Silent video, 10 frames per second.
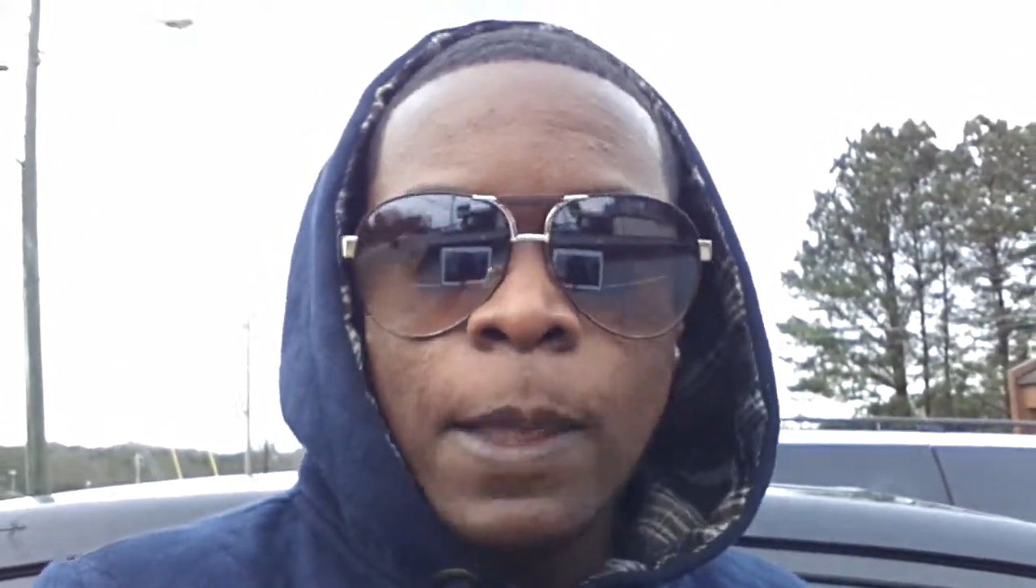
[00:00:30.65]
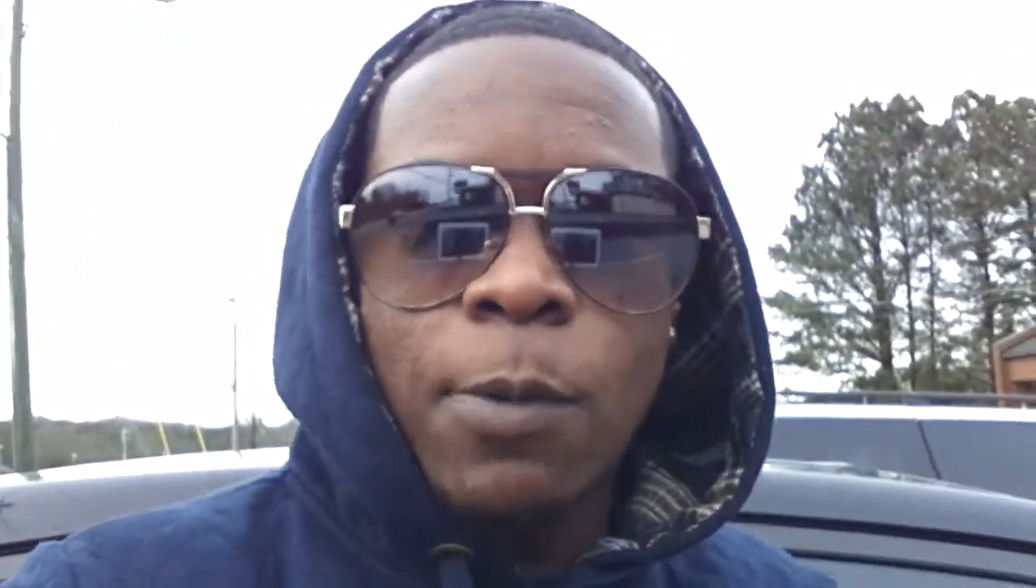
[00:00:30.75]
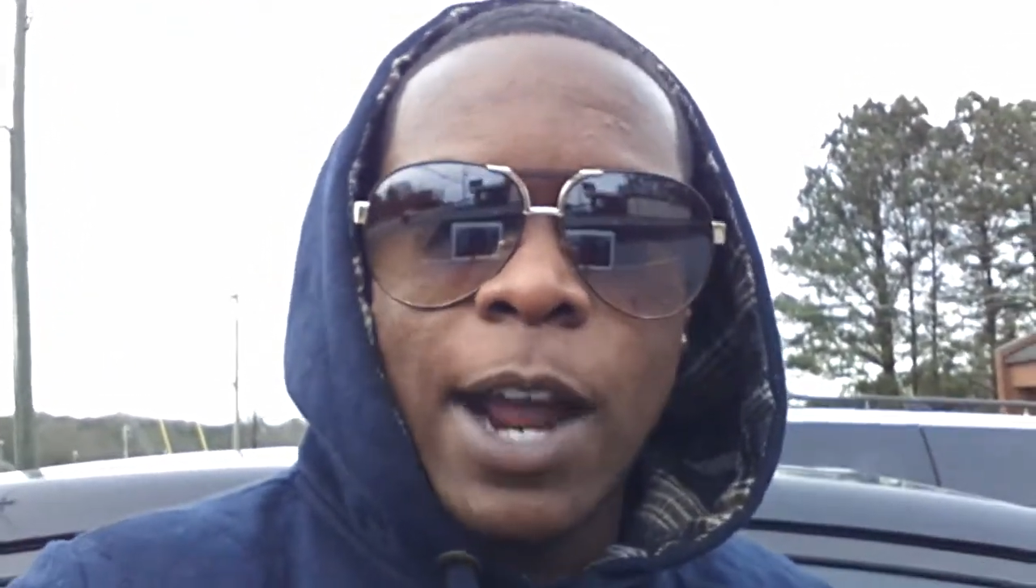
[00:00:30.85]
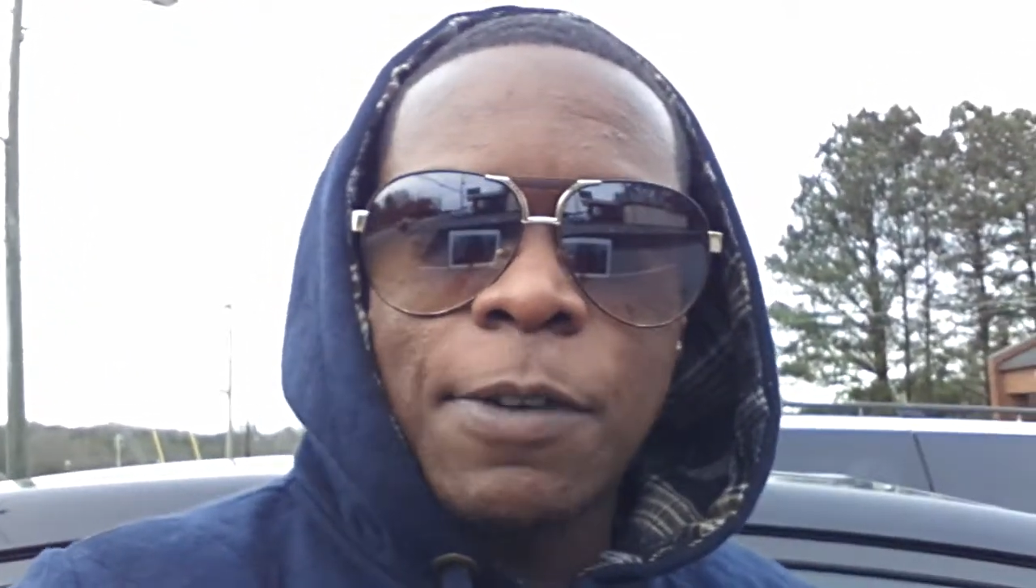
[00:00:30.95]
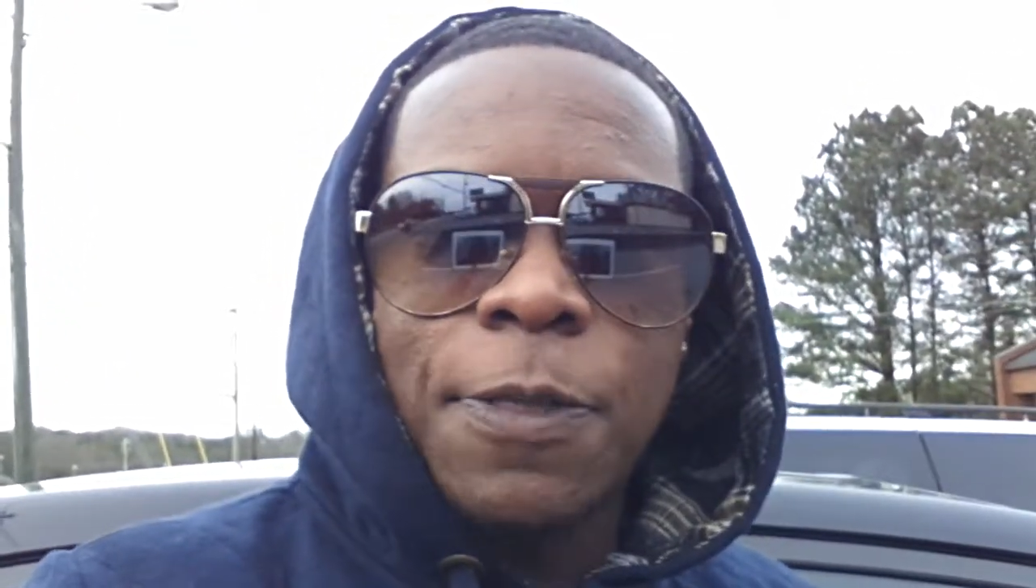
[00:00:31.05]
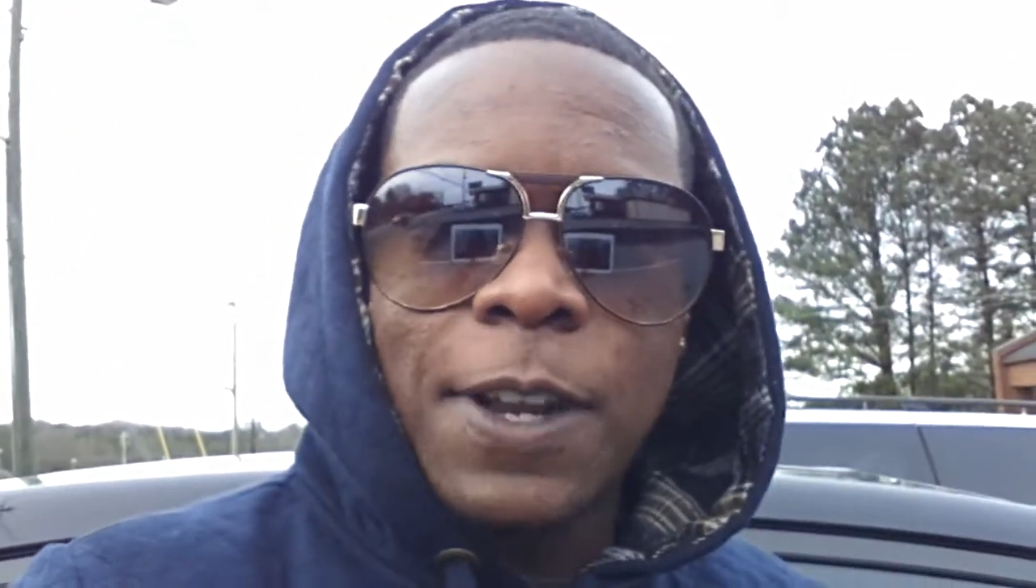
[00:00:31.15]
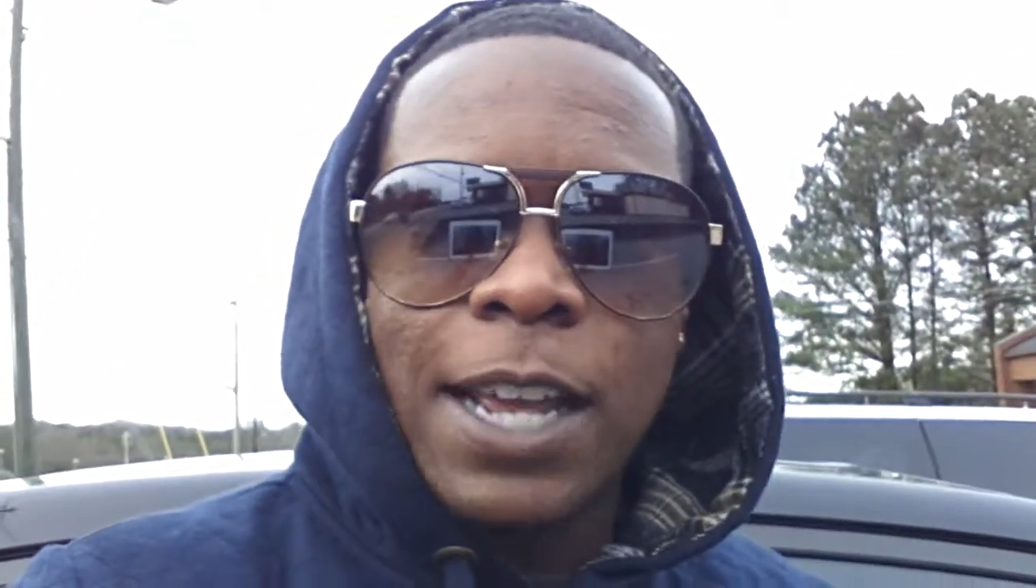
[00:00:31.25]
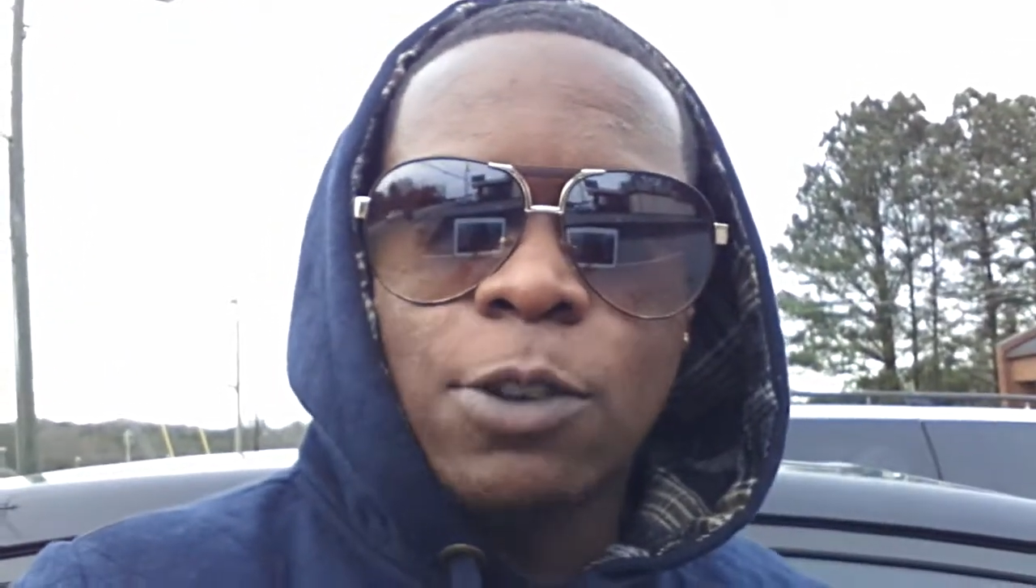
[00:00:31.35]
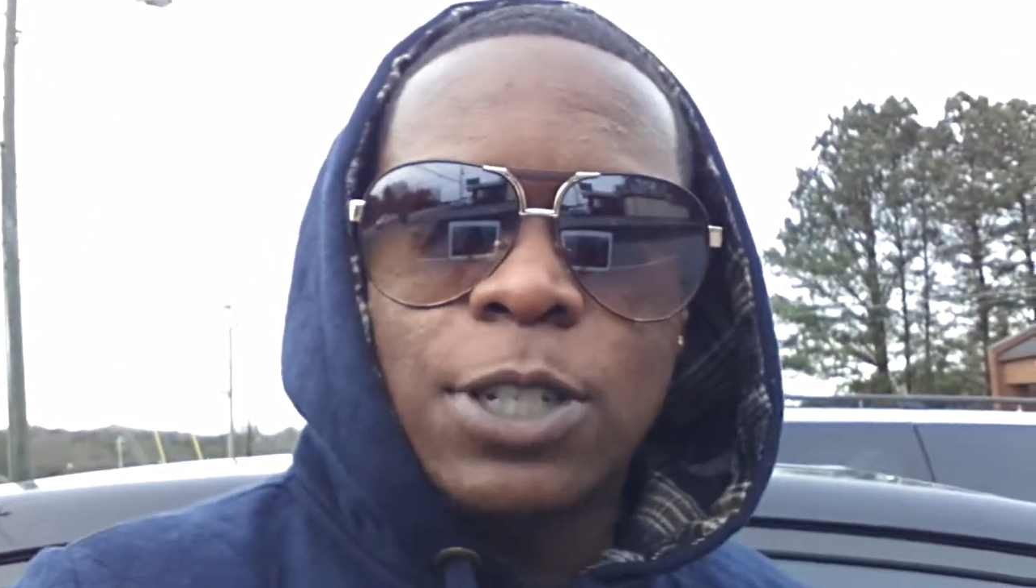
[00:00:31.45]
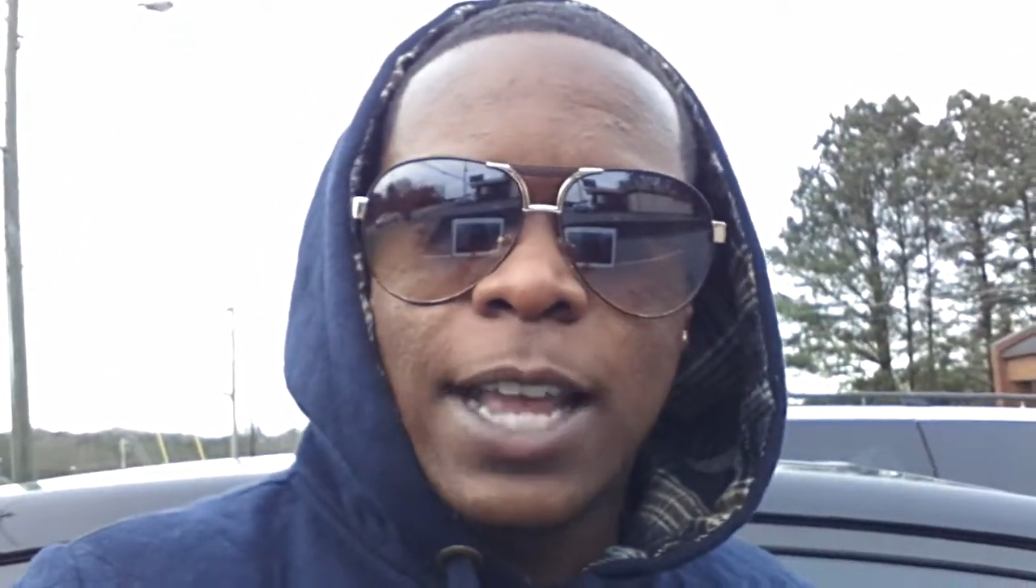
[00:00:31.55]
where everything
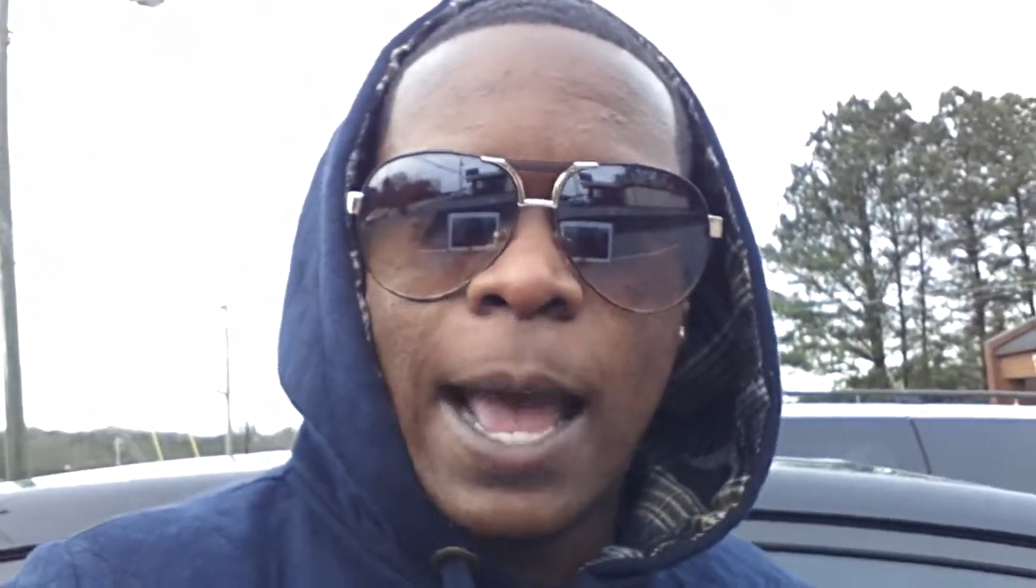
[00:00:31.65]
that used to